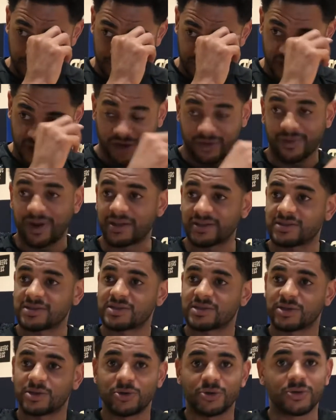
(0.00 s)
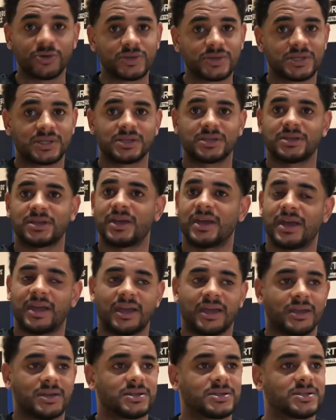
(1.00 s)
going around to schools
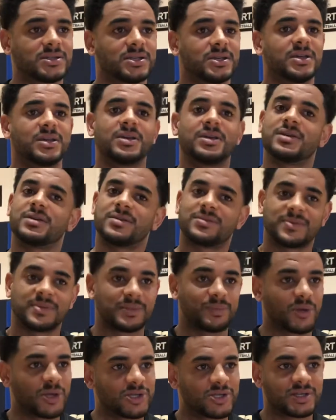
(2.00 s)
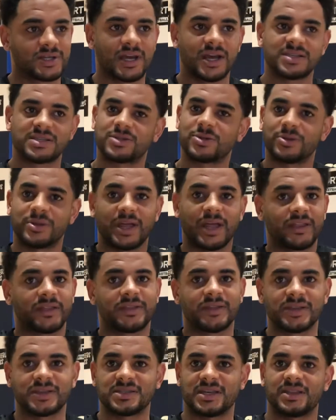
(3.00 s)
and merchandise and all the other
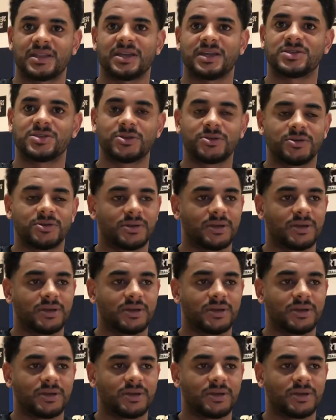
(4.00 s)
things that they do.